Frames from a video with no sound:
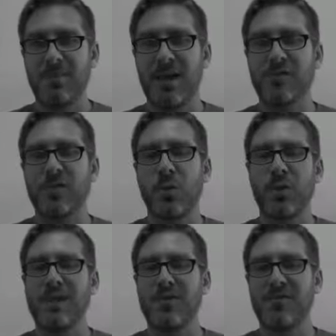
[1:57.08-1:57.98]
And so what
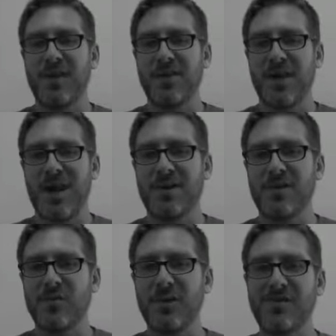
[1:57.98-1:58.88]
we need to figure out
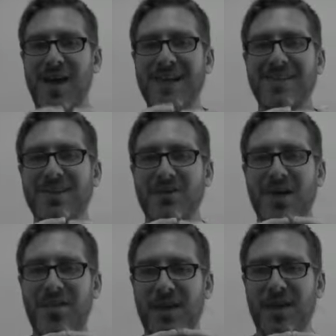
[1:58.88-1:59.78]
is what exactly do
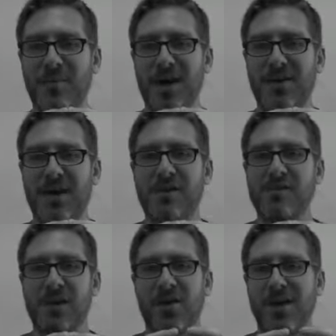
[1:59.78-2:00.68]
they think about
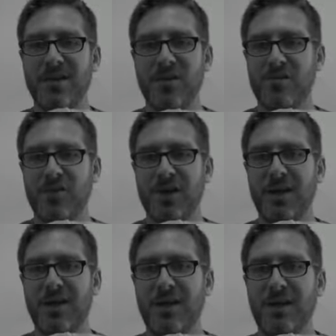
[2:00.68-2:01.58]
us and our
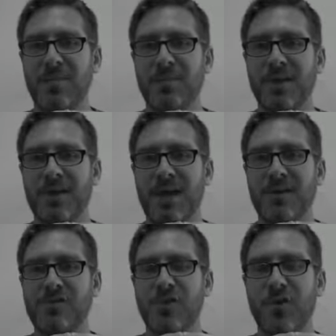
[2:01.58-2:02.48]
industry,
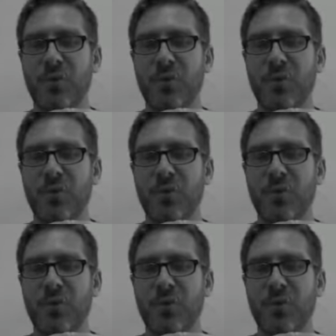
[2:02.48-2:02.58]
and so that